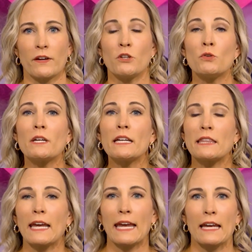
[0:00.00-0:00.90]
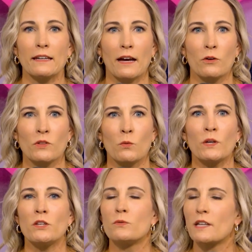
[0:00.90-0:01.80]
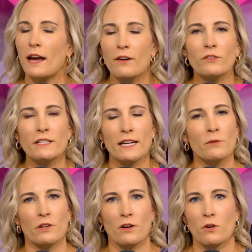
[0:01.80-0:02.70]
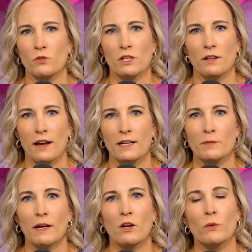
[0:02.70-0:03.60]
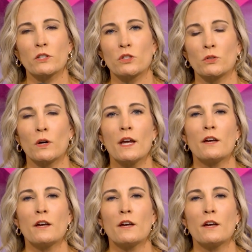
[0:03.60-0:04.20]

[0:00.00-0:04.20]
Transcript: and you can get the handout that we use every day with our coaching clients by going to